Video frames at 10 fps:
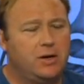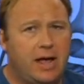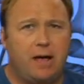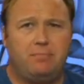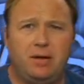
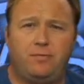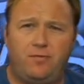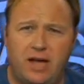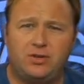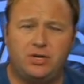have been
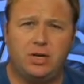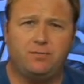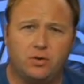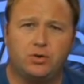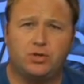
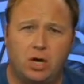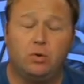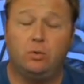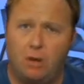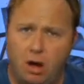facing for
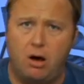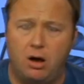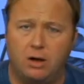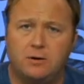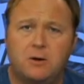so
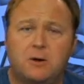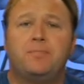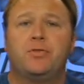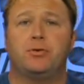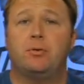long
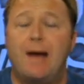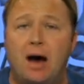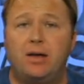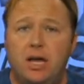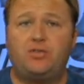
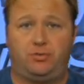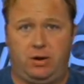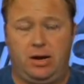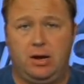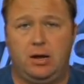throughout
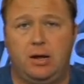history.